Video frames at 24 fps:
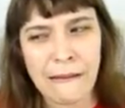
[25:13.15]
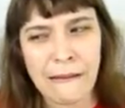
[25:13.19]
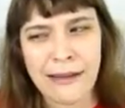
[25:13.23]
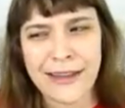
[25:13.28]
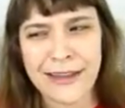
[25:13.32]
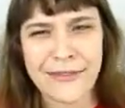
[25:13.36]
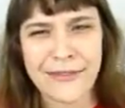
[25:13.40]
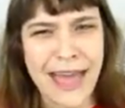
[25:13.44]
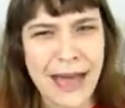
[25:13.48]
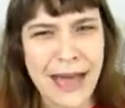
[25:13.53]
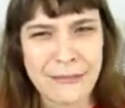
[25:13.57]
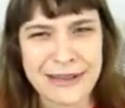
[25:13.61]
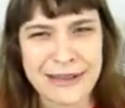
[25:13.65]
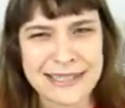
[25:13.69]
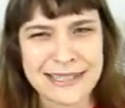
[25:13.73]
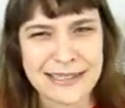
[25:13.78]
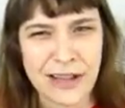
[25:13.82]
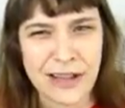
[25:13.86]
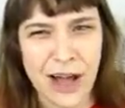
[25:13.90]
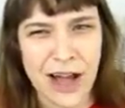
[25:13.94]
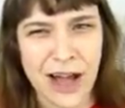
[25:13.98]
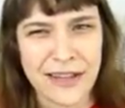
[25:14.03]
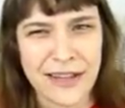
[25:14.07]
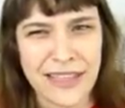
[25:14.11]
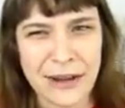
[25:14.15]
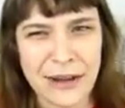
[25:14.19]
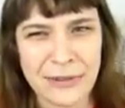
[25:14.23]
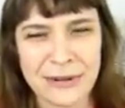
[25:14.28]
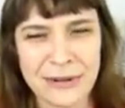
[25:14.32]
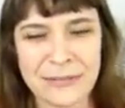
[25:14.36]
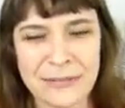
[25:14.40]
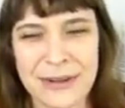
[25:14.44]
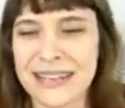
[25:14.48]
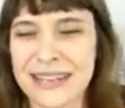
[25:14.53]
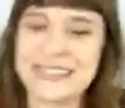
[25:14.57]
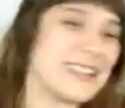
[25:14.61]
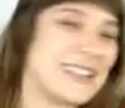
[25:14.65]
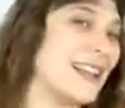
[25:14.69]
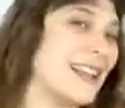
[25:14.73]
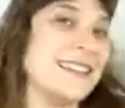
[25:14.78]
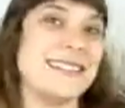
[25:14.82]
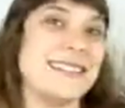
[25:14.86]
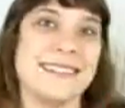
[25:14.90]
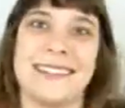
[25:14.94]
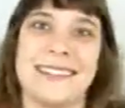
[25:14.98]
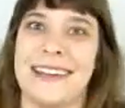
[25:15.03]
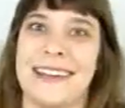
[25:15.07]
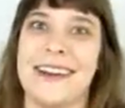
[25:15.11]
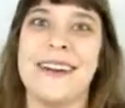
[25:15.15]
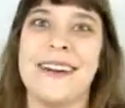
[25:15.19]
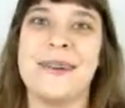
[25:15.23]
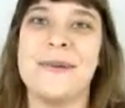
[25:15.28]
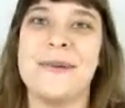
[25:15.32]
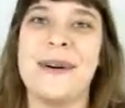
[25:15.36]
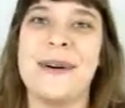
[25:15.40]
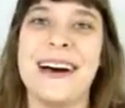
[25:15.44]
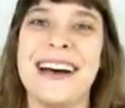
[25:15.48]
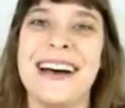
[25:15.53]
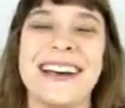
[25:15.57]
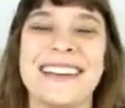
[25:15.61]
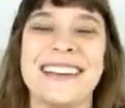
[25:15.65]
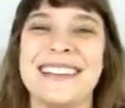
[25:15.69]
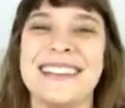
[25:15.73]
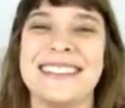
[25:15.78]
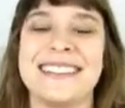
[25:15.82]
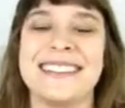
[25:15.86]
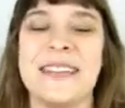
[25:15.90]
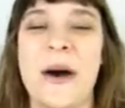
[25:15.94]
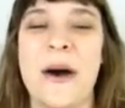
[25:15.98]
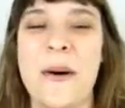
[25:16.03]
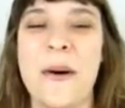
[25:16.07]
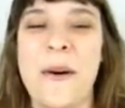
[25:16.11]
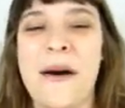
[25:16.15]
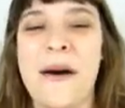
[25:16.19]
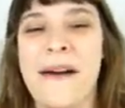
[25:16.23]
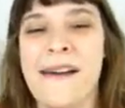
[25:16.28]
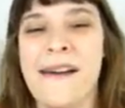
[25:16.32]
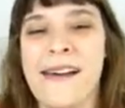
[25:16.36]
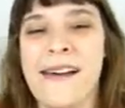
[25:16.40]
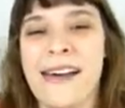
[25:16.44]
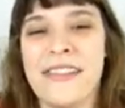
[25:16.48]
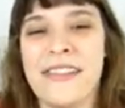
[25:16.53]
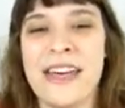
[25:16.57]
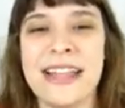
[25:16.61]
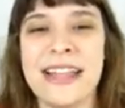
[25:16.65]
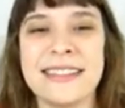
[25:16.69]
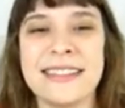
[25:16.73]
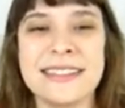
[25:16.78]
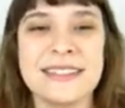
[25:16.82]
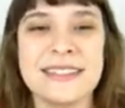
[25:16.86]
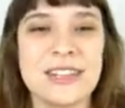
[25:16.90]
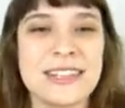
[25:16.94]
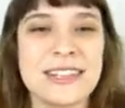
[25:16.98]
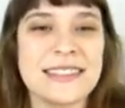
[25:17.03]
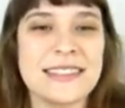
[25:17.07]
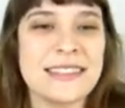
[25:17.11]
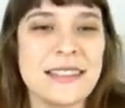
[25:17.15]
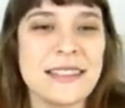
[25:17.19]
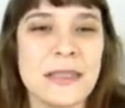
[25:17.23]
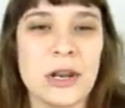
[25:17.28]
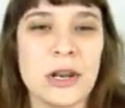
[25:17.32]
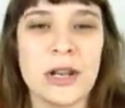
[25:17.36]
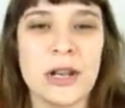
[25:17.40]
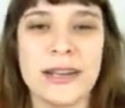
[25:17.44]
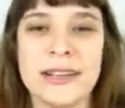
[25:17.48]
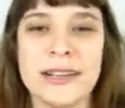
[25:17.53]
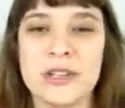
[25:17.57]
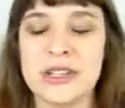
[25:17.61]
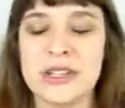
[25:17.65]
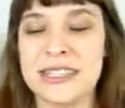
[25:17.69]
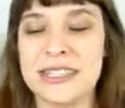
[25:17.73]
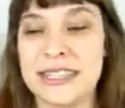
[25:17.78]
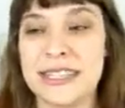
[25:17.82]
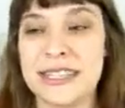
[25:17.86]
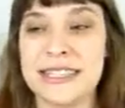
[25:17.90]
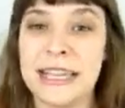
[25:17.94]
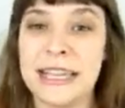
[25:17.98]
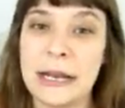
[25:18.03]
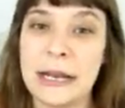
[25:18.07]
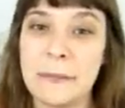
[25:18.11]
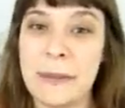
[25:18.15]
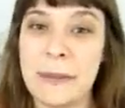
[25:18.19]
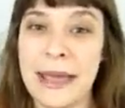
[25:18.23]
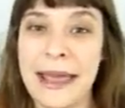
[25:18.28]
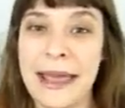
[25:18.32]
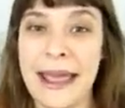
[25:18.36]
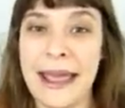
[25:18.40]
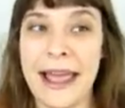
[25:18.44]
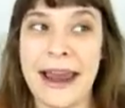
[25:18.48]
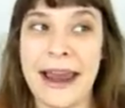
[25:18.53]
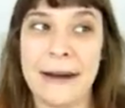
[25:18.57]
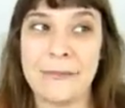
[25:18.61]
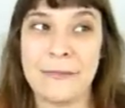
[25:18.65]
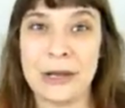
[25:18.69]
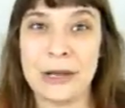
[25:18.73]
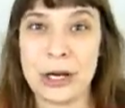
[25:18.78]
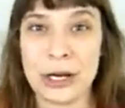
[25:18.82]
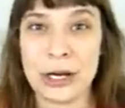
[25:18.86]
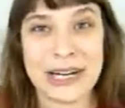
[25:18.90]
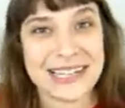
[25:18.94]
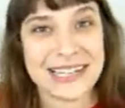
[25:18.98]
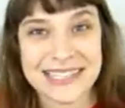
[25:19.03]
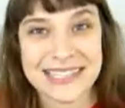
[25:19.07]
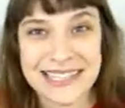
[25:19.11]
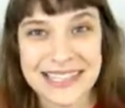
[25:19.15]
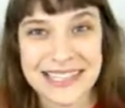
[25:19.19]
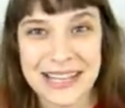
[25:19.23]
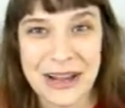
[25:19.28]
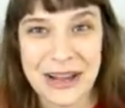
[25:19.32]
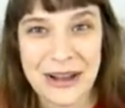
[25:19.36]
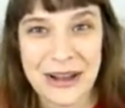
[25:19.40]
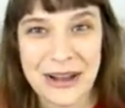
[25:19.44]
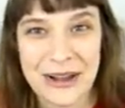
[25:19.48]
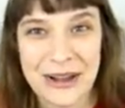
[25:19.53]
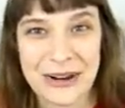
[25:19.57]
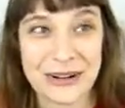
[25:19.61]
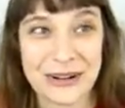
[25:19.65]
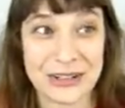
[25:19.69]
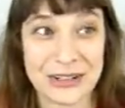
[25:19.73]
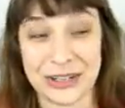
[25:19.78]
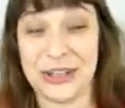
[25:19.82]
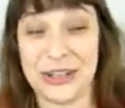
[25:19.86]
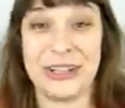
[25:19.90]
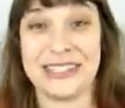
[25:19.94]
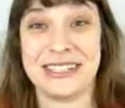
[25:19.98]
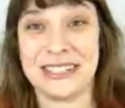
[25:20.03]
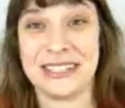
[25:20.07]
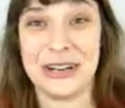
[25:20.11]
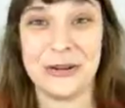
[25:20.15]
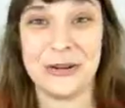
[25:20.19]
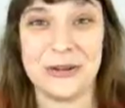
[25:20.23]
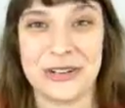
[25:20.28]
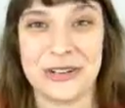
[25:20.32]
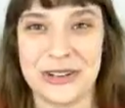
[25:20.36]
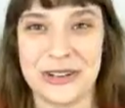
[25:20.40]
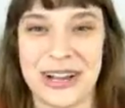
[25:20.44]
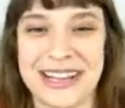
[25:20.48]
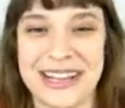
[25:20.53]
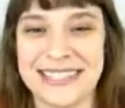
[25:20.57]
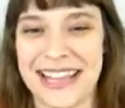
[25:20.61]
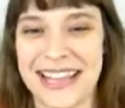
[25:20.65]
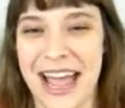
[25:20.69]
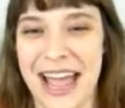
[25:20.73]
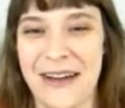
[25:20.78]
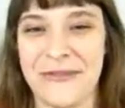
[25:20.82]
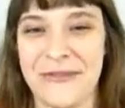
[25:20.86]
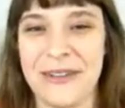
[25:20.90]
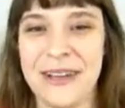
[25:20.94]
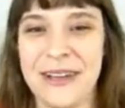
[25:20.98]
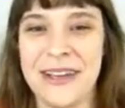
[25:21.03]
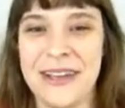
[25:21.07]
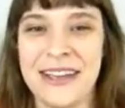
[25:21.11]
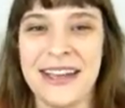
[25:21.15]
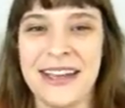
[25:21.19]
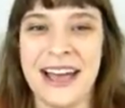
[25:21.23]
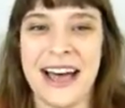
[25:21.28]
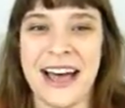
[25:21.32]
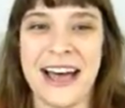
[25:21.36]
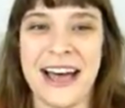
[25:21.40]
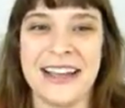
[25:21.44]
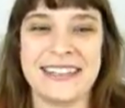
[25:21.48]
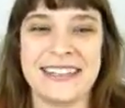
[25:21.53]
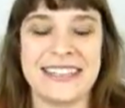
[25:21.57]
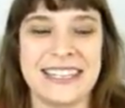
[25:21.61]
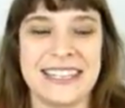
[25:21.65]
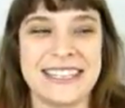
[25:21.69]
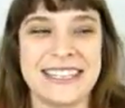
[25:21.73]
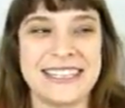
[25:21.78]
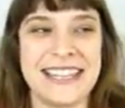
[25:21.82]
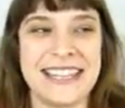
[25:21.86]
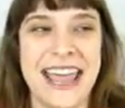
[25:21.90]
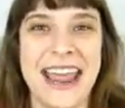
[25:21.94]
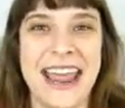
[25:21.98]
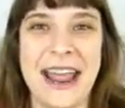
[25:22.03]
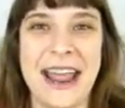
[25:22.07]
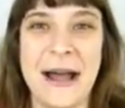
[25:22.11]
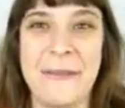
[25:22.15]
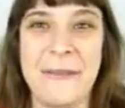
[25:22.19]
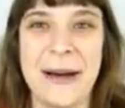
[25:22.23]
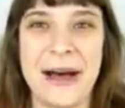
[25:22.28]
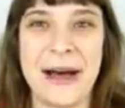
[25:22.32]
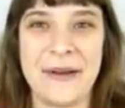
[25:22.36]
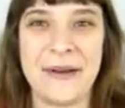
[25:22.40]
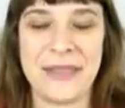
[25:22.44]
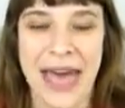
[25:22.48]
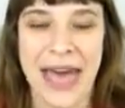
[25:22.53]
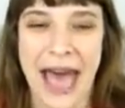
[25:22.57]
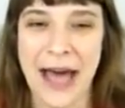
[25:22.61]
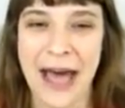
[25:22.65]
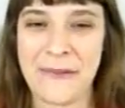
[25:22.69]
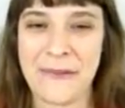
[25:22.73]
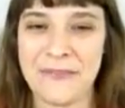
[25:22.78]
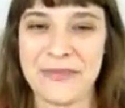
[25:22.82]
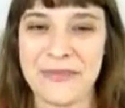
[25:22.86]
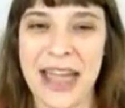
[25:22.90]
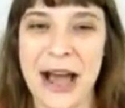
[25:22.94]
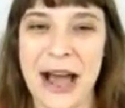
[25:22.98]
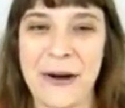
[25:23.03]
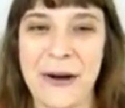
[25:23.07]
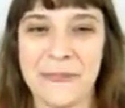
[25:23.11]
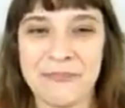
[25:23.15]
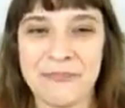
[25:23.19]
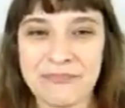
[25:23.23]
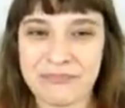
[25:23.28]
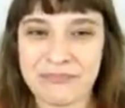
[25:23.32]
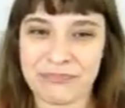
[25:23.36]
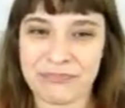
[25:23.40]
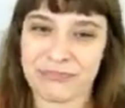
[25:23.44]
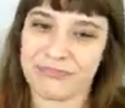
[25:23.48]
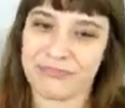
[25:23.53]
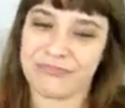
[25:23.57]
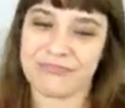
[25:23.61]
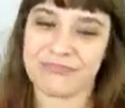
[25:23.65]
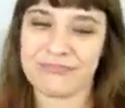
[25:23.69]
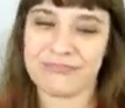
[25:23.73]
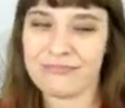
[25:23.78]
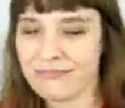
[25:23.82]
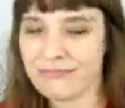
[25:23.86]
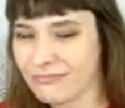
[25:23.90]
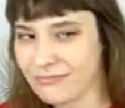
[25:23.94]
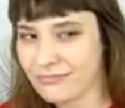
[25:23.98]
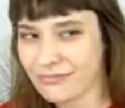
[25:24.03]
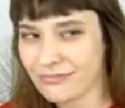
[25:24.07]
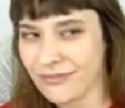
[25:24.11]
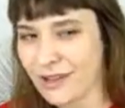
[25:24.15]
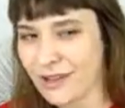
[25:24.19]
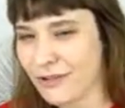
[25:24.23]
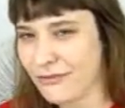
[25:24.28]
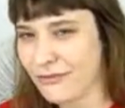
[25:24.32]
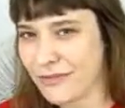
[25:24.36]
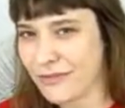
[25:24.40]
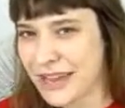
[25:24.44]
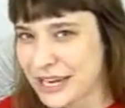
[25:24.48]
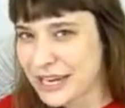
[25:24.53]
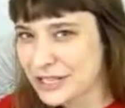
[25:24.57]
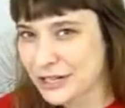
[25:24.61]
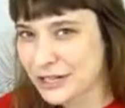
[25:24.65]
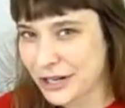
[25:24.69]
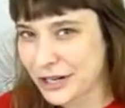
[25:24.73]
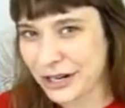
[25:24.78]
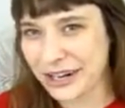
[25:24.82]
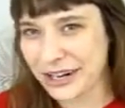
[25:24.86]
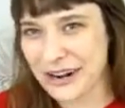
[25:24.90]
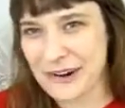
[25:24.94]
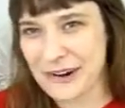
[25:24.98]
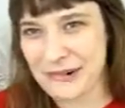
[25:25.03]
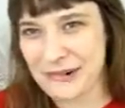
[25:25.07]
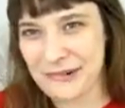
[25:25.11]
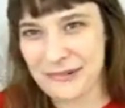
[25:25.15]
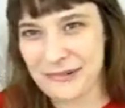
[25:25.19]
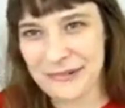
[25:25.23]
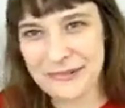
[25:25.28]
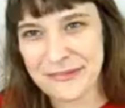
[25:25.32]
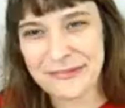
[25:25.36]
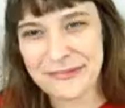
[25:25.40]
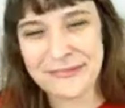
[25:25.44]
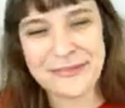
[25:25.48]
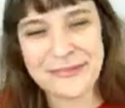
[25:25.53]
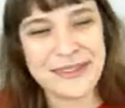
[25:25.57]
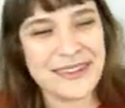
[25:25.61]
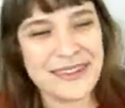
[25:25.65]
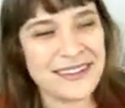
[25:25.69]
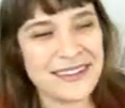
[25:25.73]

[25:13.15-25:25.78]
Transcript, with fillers: if Abby's gone. That wouldn't make sense, and there it was. So that's just a little interesting tidbit, and I'm curious to think or curious to hear what you guys have uh, to say about that. Now, Victor.